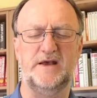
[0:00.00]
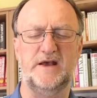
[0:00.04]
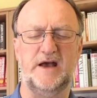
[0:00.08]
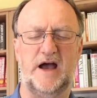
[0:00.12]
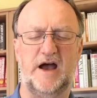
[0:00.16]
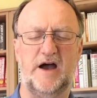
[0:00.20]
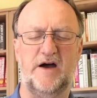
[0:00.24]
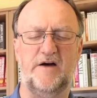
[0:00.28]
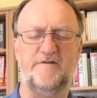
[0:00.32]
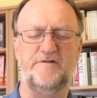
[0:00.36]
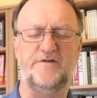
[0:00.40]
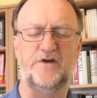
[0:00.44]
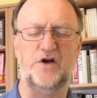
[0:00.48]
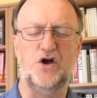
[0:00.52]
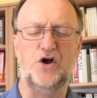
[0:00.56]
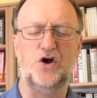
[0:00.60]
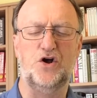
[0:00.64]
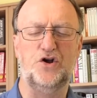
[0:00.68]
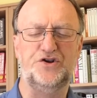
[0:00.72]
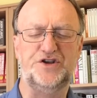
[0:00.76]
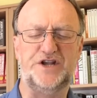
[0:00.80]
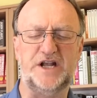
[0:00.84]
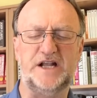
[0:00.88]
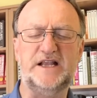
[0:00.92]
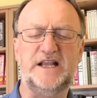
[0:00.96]
have
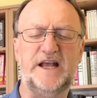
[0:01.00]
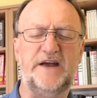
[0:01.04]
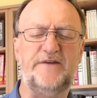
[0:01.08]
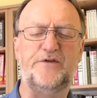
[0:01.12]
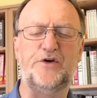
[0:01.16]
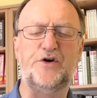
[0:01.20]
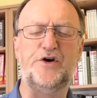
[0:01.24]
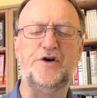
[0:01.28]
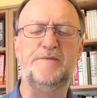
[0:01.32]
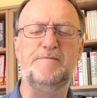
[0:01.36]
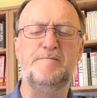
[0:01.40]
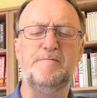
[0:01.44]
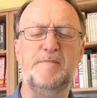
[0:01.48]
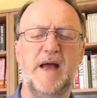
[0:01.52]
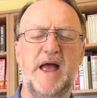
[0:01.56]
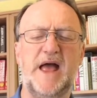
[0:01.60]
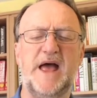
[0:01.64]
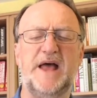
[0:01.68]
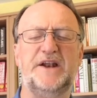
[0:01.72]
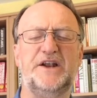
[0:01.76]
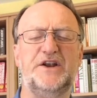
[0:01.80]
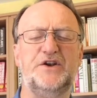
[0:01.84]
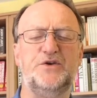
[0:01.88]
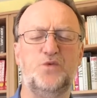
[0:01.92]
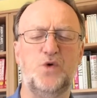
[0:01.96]
delivered
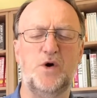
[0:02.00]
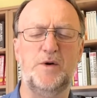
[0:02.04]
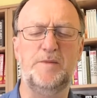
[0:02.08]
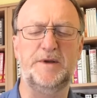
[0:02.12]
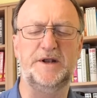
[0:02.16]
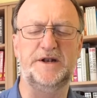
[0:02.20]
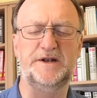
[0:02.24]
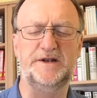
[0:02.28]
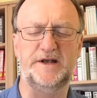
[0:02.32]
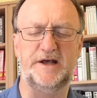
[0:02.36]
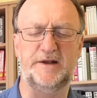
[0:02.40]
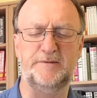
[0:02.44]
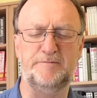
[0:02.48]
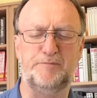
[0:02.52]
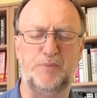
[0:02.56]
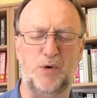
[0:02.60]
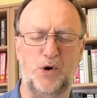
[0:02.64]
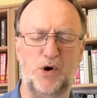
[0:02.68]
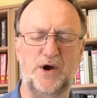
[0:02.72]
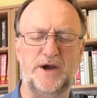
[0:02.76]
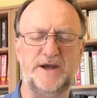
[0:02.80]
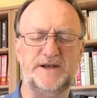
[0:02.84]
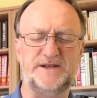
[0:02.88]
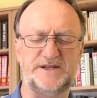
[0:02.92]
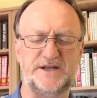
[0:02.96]
men and women and
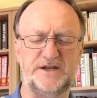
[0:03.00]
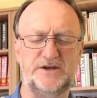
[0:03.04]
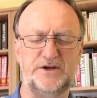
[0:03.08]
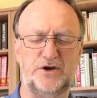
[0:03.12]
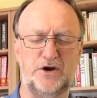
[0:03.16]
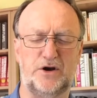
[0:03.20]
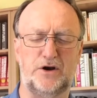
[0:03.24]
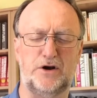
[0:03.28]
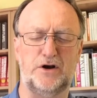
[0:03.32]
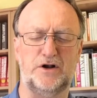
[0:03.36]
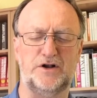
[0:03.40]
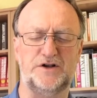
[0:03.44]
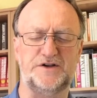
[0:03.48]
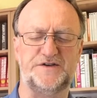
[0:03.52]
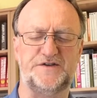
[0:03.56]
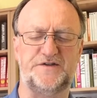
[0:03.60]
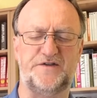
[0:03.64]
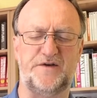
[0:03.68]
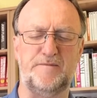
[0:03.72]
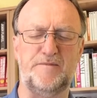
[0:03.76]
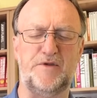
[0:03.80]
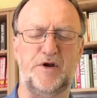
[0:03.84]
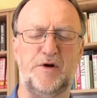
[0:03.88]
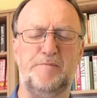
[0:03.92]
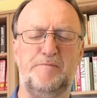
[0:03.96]
boys and girls
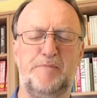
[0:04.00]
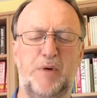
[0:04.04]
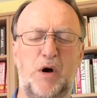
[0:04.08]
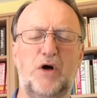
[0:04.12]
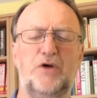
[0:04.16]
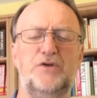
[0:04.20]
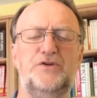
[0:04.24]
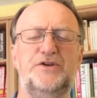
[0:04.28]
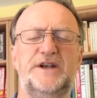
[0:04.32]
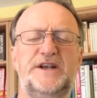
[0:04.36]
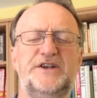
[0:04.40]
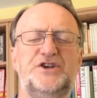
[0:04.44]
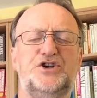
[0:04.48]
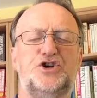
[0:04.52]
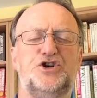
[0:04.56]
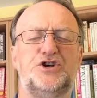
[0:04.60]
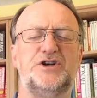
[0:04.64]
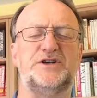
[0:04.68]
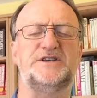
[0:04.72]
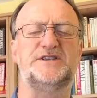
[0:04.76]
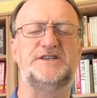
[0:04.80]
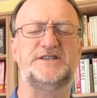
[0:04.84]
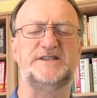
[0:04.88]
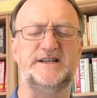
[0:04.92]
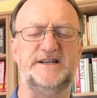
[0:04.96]
from their bondage
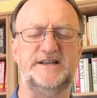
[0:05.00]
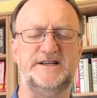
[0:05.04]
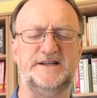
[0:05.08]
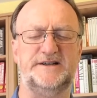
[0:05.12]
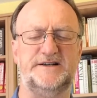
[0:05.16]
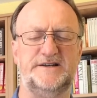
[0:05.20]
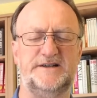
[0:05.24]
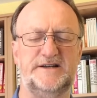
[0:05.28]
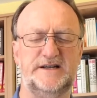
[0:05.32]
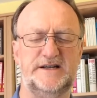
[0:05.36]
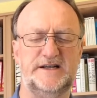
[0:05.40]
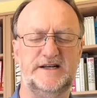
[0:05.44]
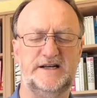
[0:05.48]
to sin,